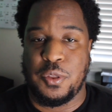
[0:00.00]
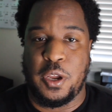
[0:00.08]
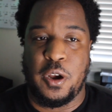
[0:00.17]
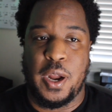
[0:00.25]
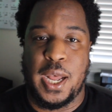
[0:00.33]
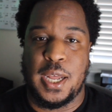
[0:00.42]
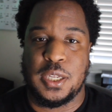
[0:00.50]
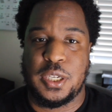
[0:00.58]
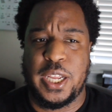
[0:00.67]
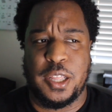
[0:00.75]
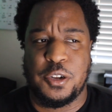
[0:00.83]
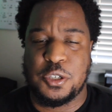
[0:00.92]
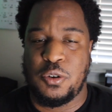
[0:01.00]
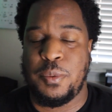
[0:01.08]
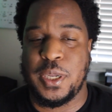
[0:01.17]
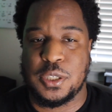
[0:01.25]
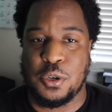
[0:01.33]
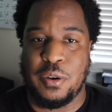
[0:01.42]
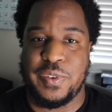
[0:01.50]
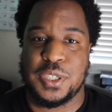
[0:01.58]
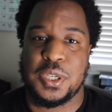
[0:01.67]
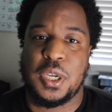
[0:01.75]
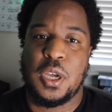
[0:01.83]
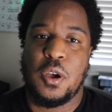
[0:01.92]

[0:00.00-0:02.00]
their uh, yeah, their streaming service